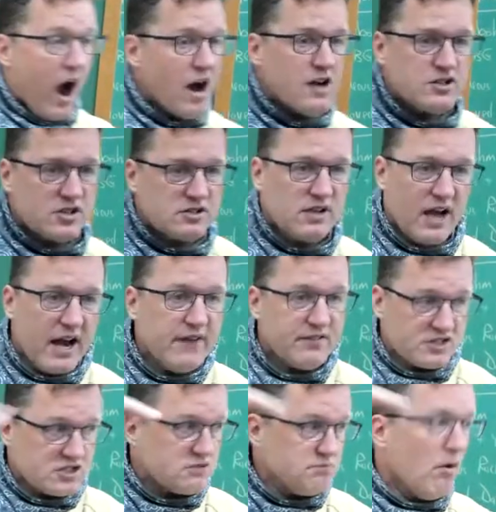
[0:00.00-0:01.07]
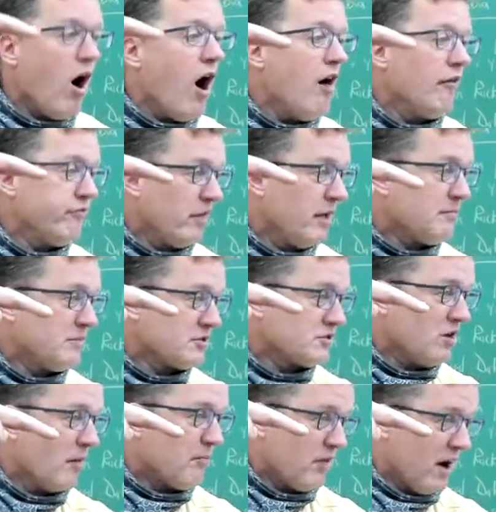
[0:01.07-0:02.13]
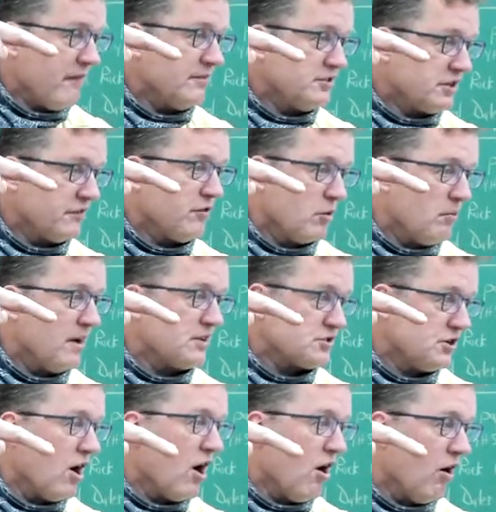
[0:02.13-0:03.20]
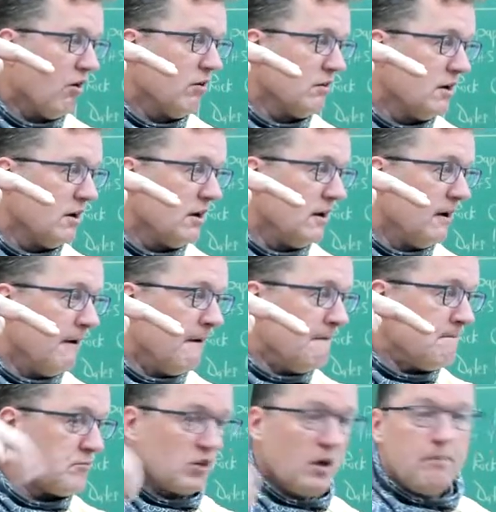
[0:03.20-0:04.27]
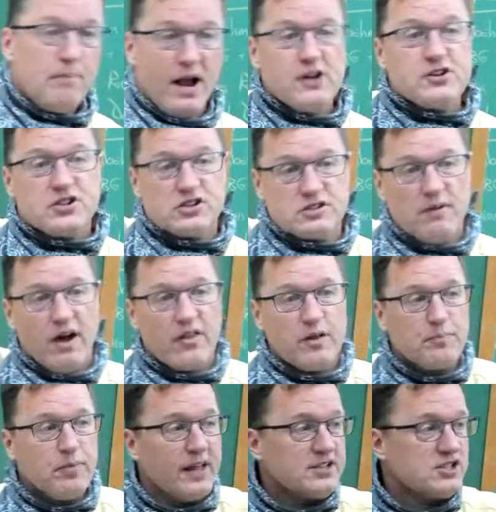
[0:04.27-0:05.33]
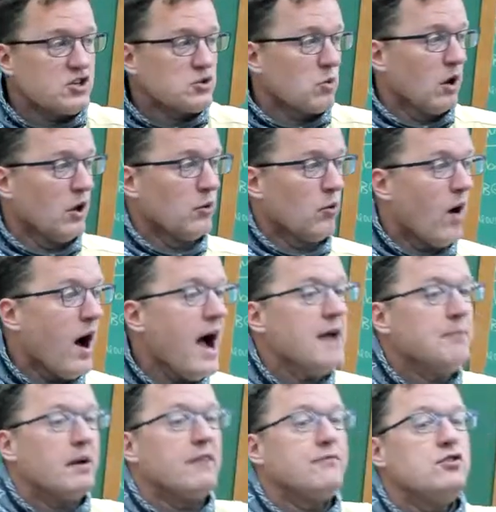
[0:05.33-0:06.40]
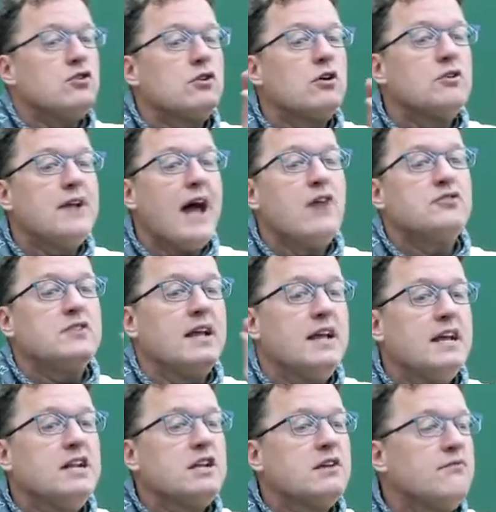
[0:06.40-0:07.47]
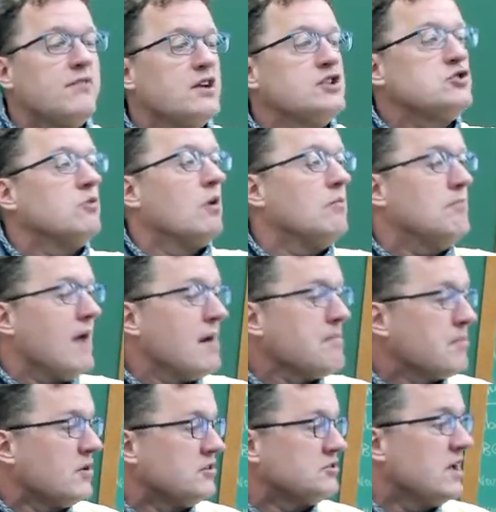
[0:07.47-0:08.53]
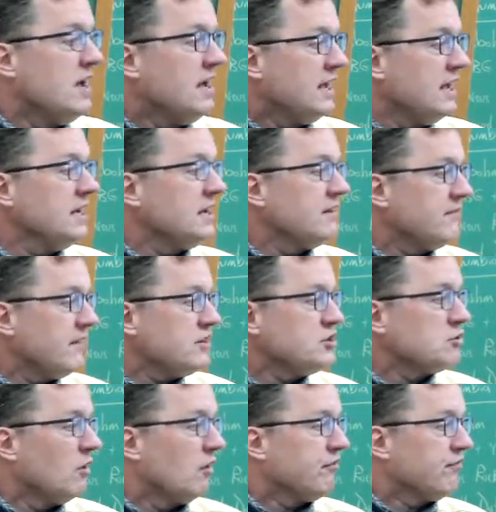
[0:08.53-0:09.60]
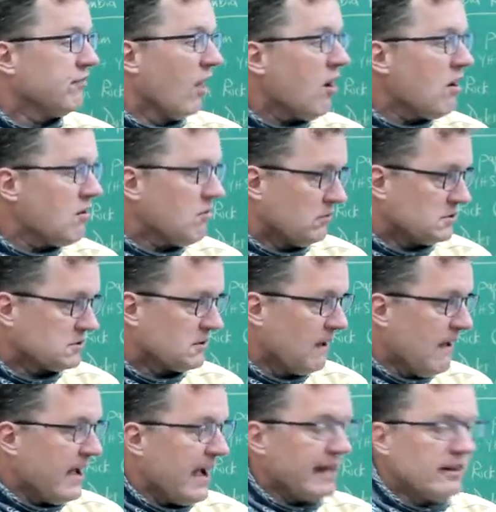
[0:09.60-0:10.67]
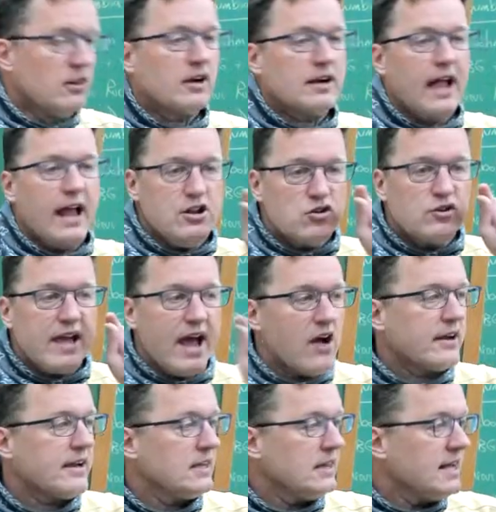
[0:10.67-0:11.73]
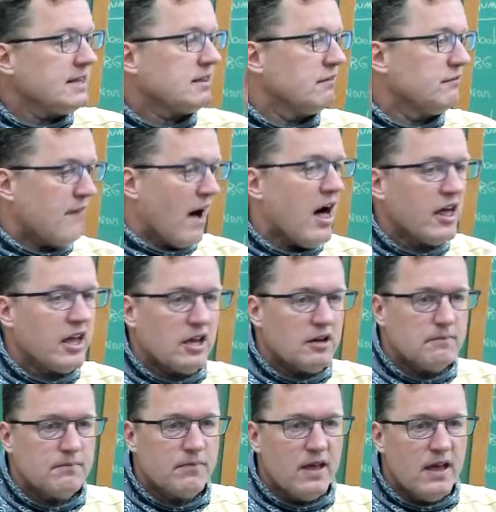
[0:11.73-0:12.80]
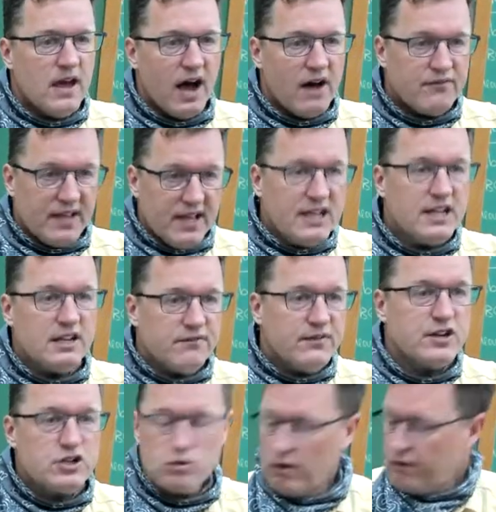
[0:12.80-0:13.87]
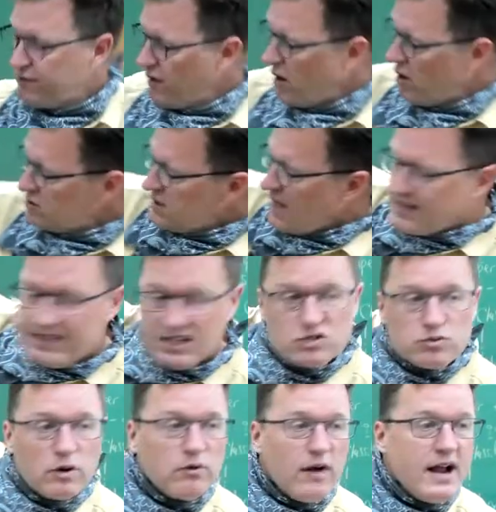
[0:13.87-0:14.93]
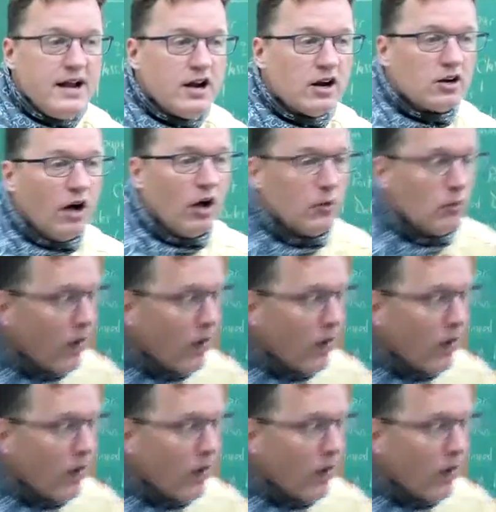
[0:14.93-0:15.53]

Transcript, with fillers: Ours is kind of a small flood basalt province, if you must know compared to some other places worldwide. But if you go down to individual members, individual flows, and look and you calculate the volume of individual flows, like this one right here called